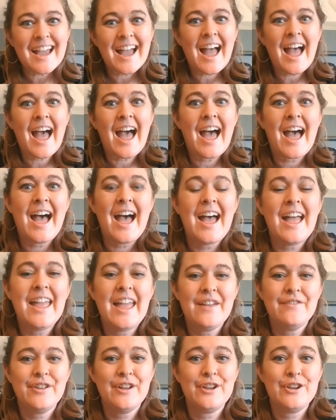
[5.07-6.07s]
I
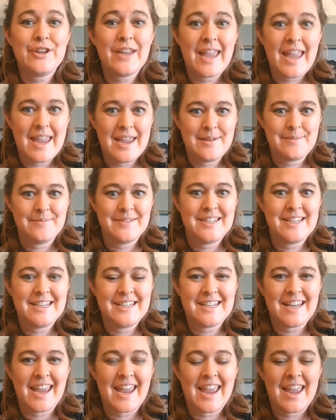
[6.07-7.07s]
have a game
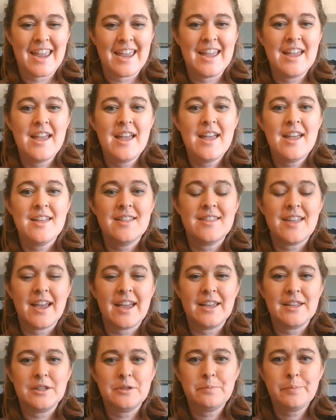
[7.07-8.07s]
today
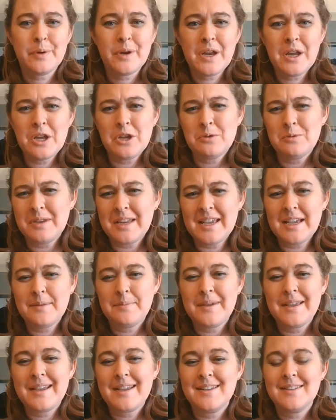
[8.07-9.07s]
that is pretty unique
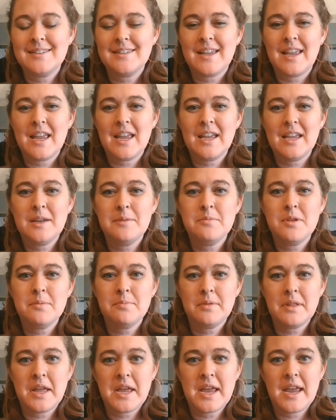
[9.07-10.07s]
because it can be
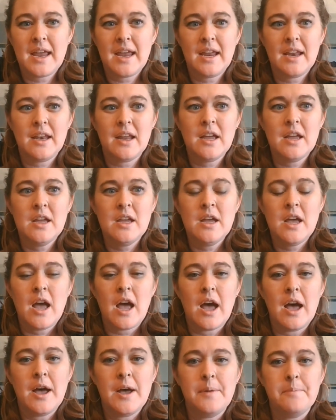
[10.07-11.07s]
played
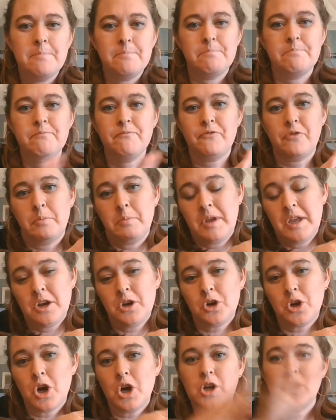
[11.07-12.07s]
from
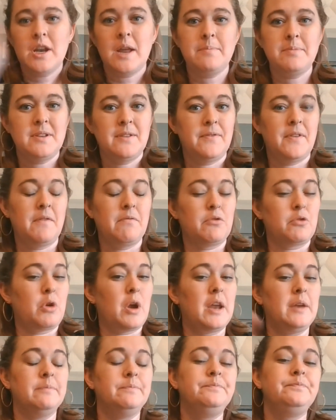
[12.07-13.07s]
kindergarten up to fifth
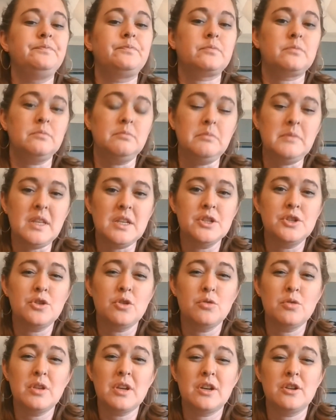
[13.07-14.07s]
grade. So
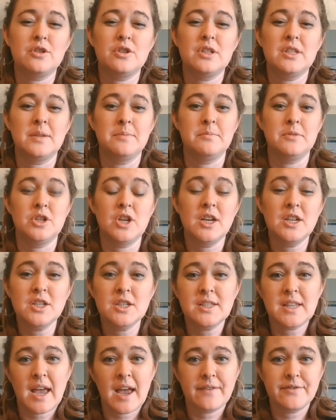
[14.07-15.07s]
there's some changes
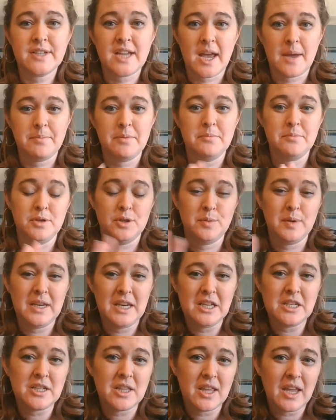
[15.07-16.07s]
that have to happen between
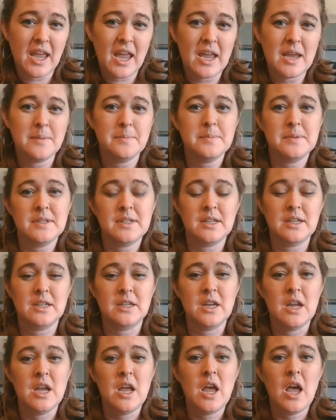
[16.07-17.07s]
each of the games, and
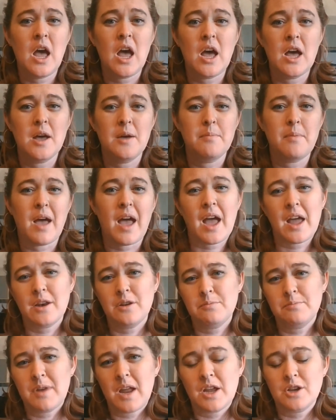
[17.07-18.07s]

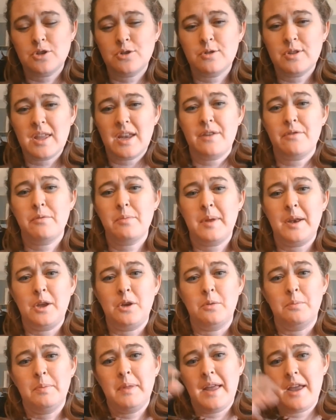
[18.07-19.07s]
I'm not sure that everybody
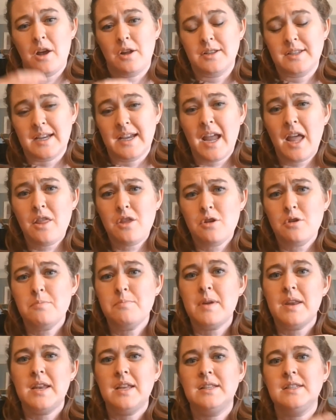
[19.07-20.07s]
could play all together,
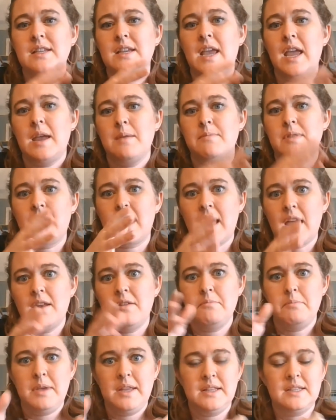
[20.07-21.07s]
but it's a game that kind of
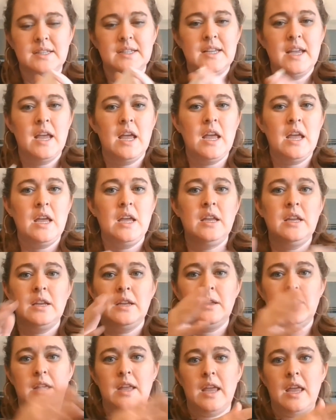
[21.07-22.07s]
meets
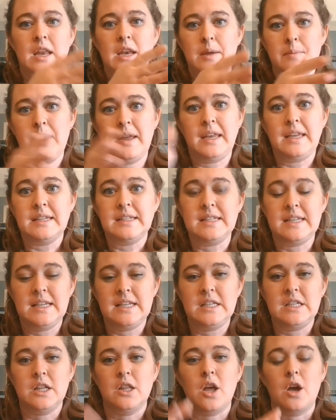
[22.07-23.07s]
anybody's
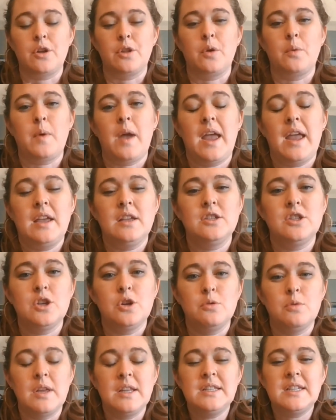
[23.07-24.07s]
needs along the way.
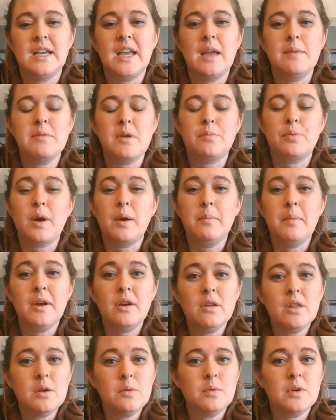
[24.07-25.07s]
So it's a game that
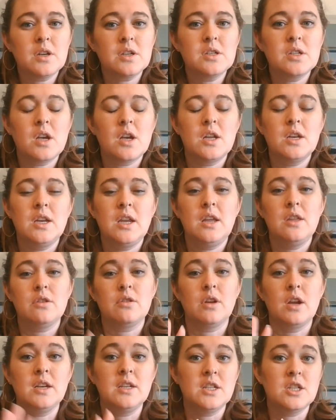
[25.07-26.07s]
primarily works on either
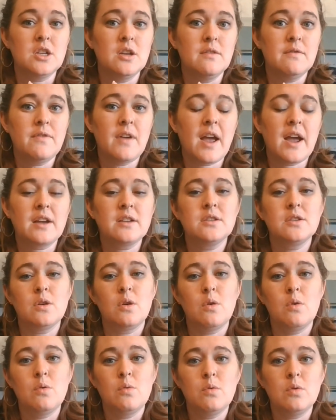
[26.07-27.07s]
addition facts
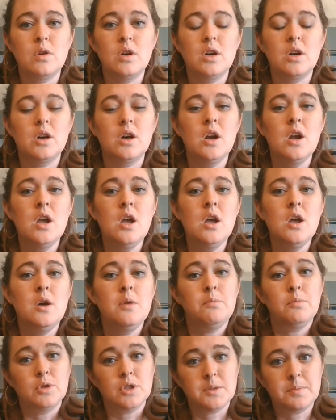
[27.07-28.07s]
or
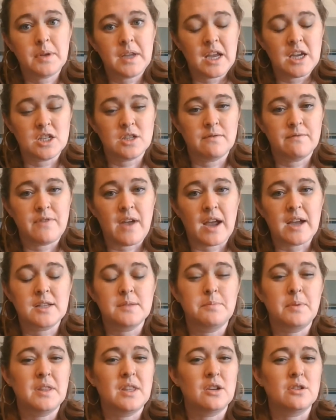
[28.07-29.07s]
multiplication facts,
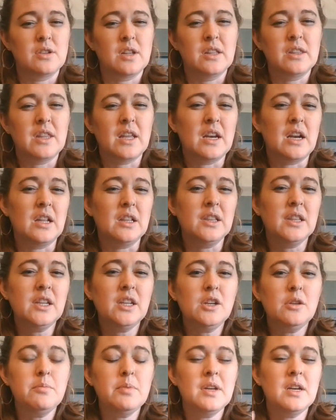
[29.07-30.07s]
but been a
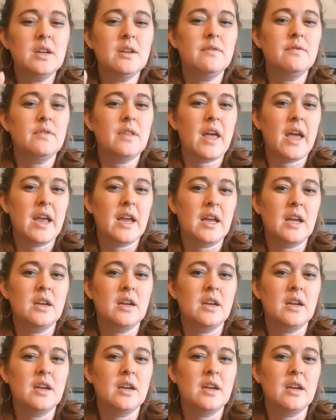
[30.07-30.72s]
little bit of like